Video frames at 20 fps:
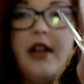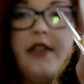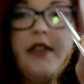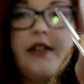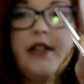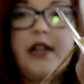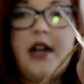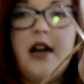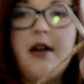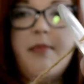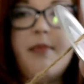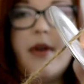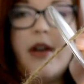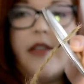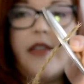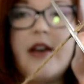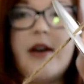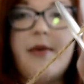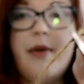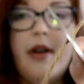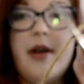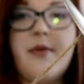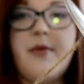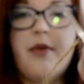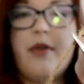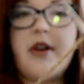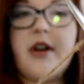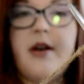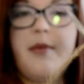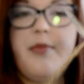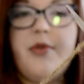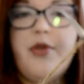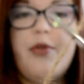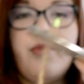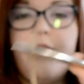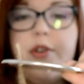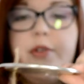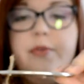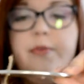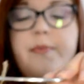at the top, and that way it won't come
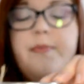through.